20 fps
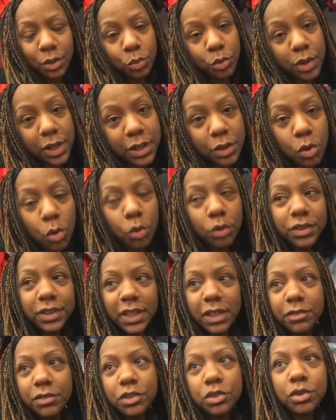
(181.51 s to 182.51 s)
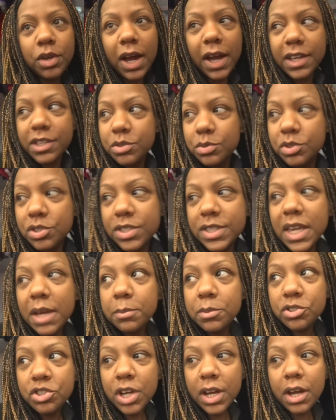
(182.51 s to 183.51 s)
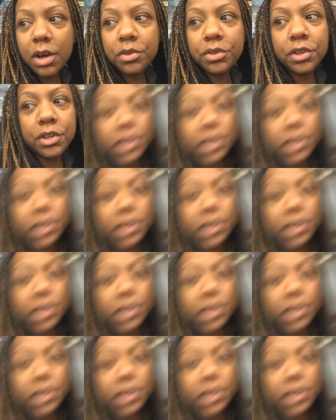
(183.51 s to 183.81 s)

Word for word: We're in Old Navy, you guys. We just came to check out their